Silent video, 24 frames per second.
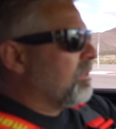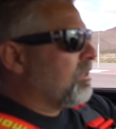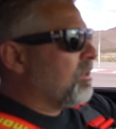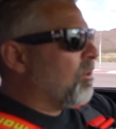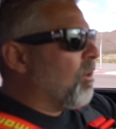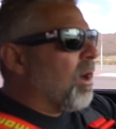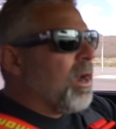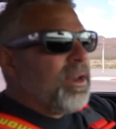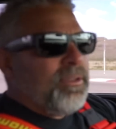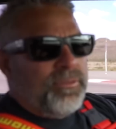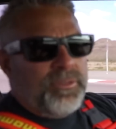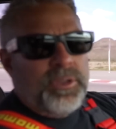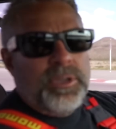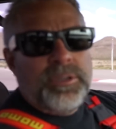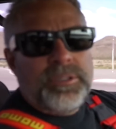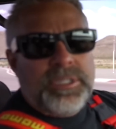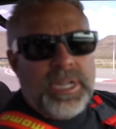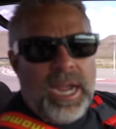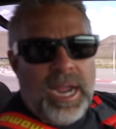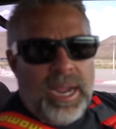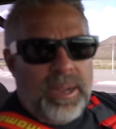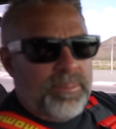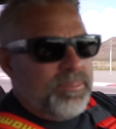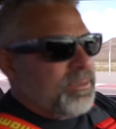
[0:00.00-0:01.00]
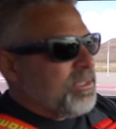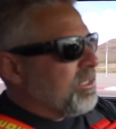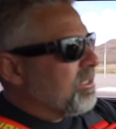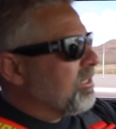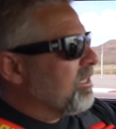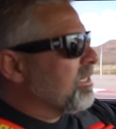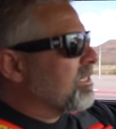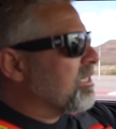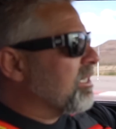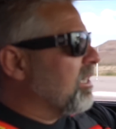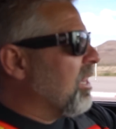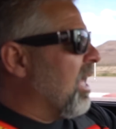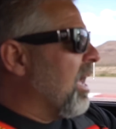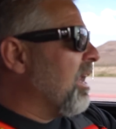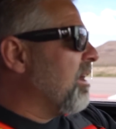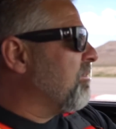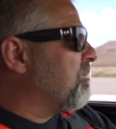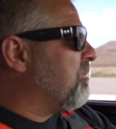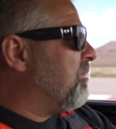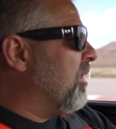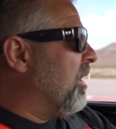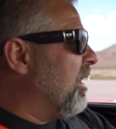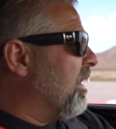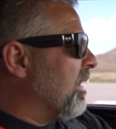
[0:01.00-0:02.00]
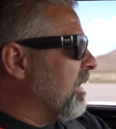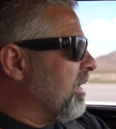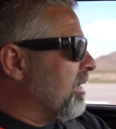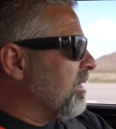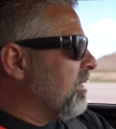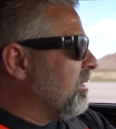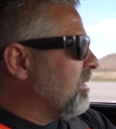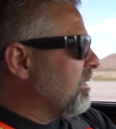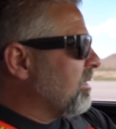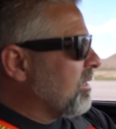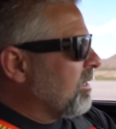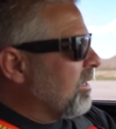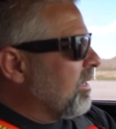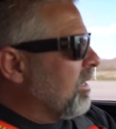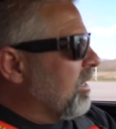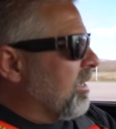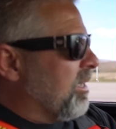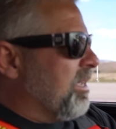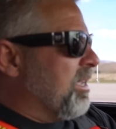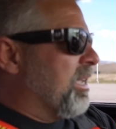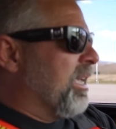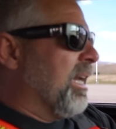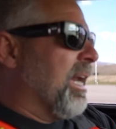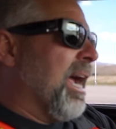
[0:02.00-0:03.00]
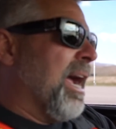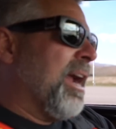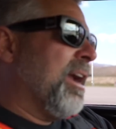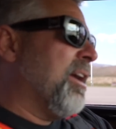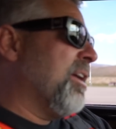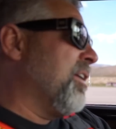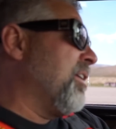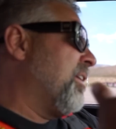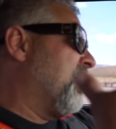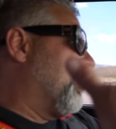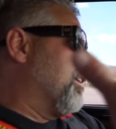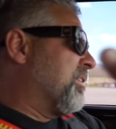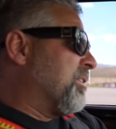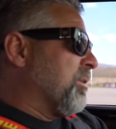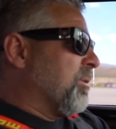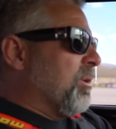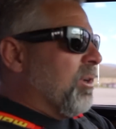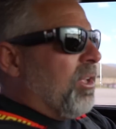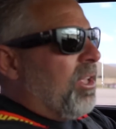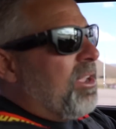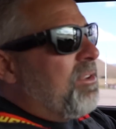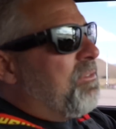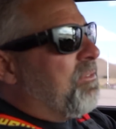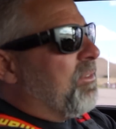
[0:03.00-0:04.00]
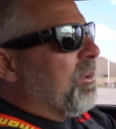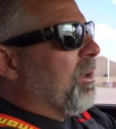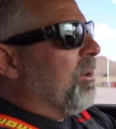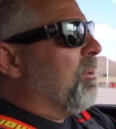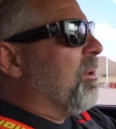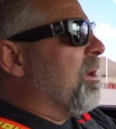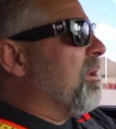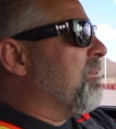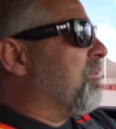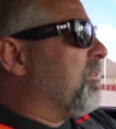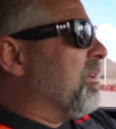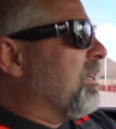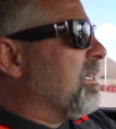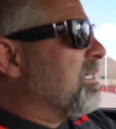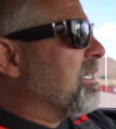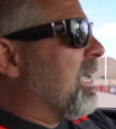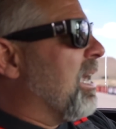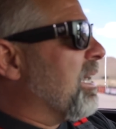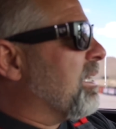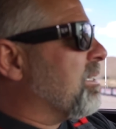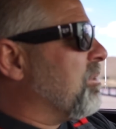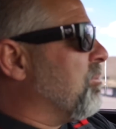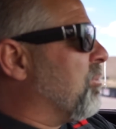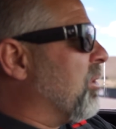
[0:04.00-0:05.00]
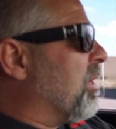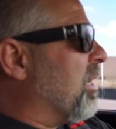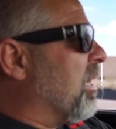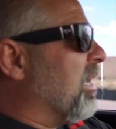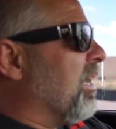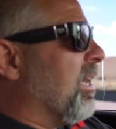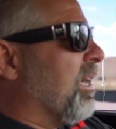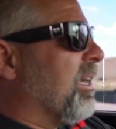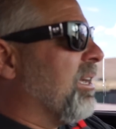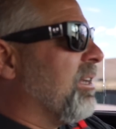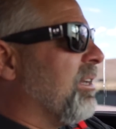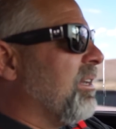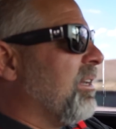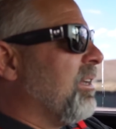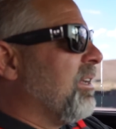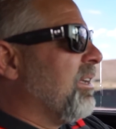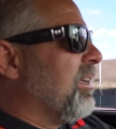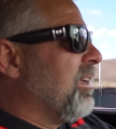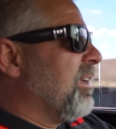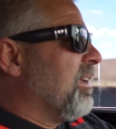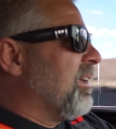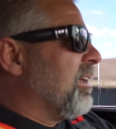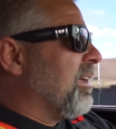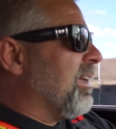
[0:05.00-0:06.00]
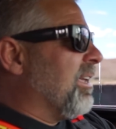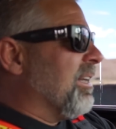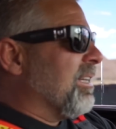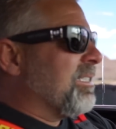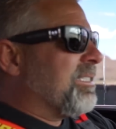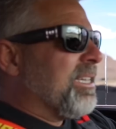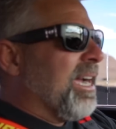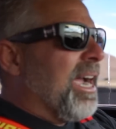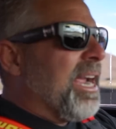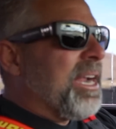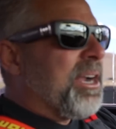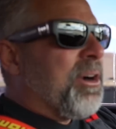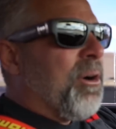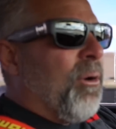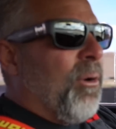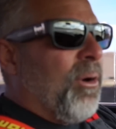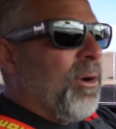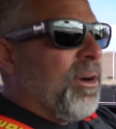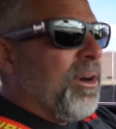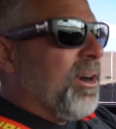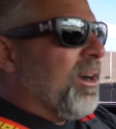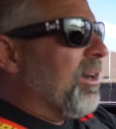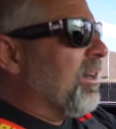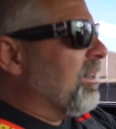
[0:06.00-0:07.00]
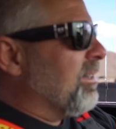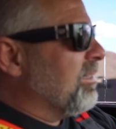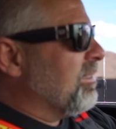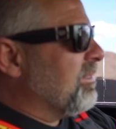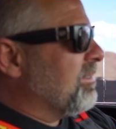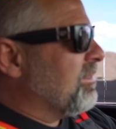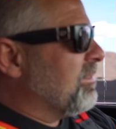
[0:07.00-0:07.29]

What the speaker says: quite a few times. It's a lot of fun. You get out here, you get to really feel what it feels like to be in a tight corner